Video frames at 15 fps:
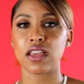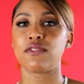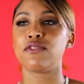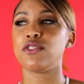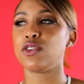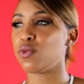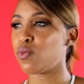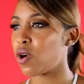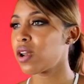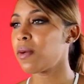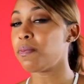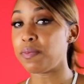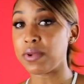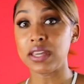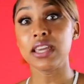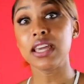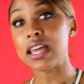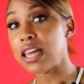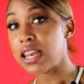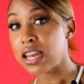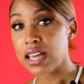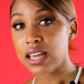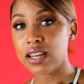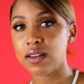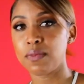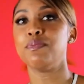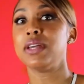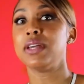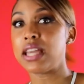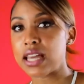If you want to be in
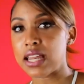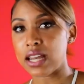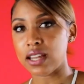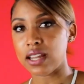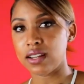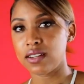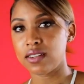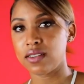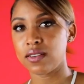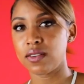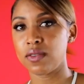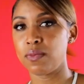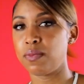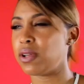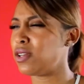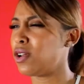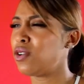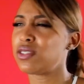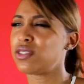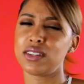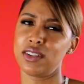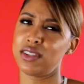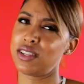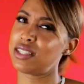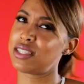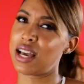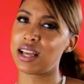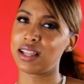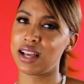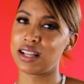it, be in it. But don't sit on the
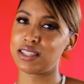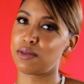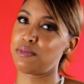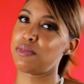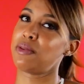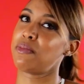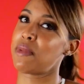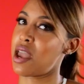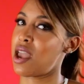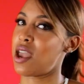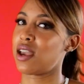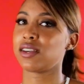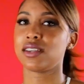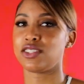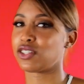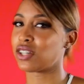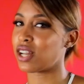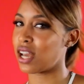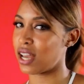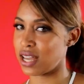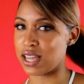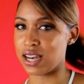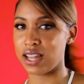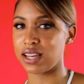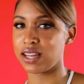sidelines and be mad because you're not in